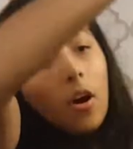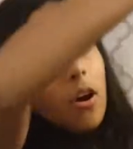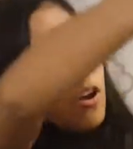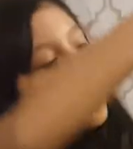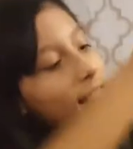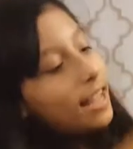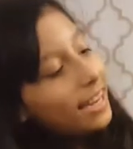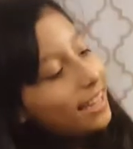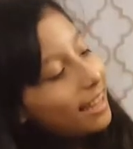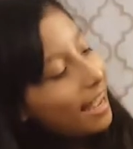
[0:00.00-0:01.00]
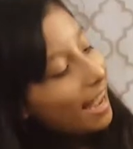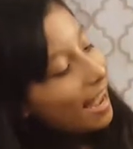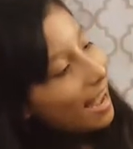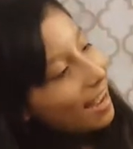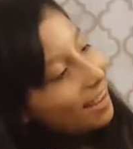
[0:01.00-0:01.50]
Oh, I like
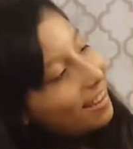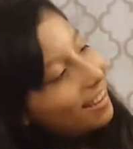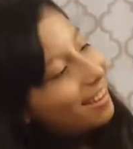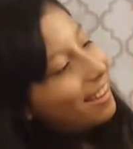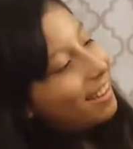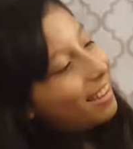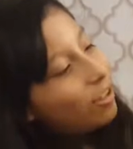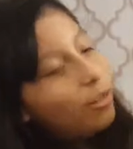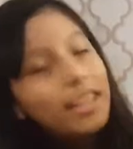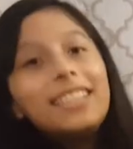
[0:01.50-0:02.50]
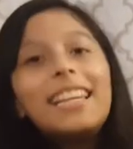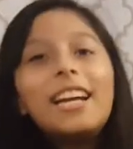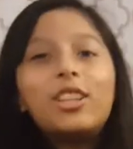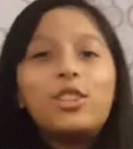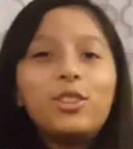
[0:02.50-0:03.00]
that. Ready,
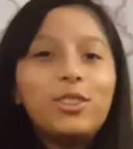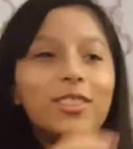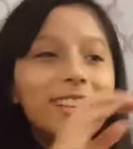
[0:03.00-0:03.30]
set, go.